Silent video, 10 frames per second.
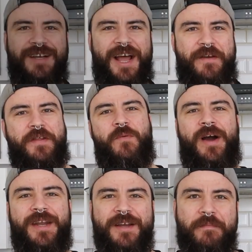Hi
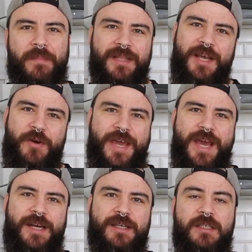everyone, Matteo
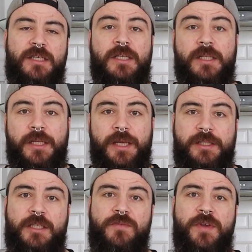here.
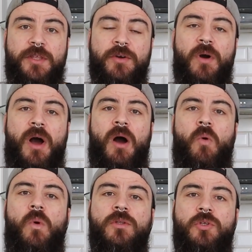In this video I
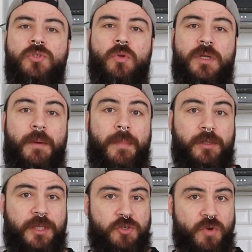want to talk
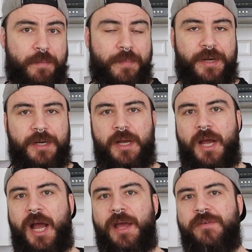about the dripper
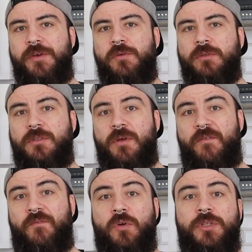I used
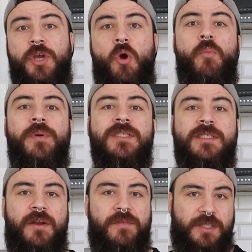for the open
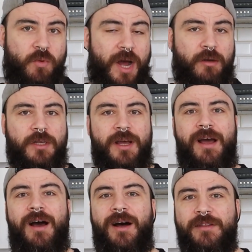service round
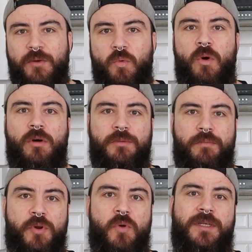at the World
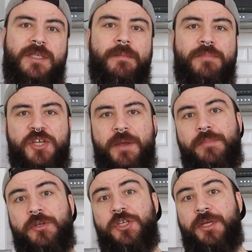Brewers Cup
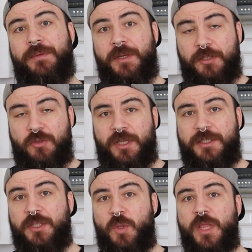Championship
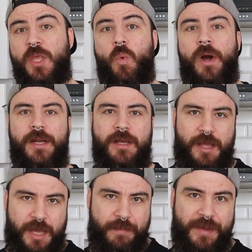2021
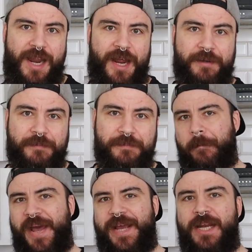in Milan.
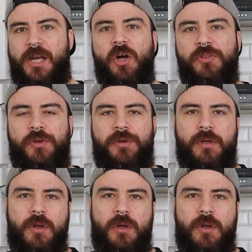Back in London,